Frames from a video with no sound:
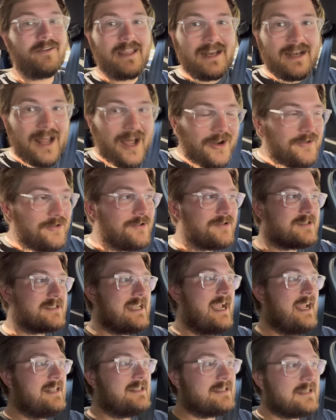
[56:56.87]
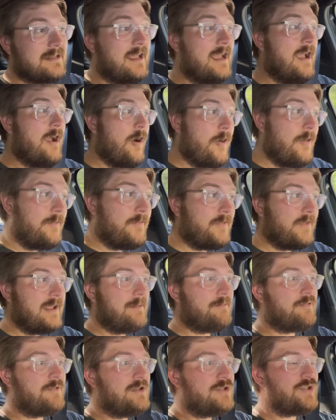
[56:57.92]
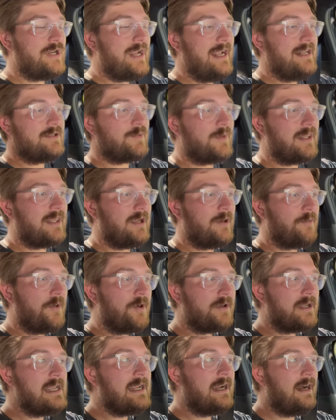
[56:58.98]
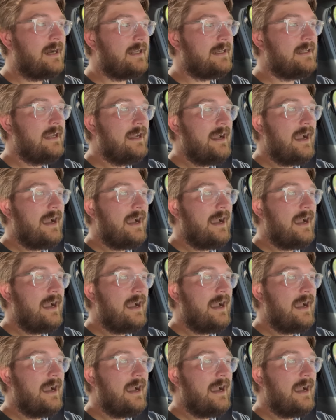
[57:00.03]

that understands and hopefully appreciates what they're working on.